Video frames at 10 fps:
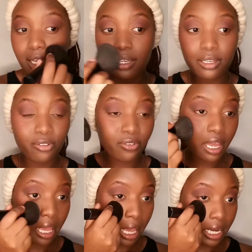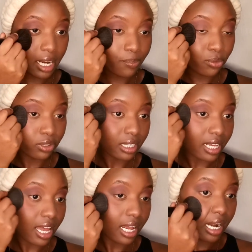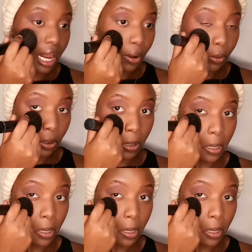If I end up looking like a clown,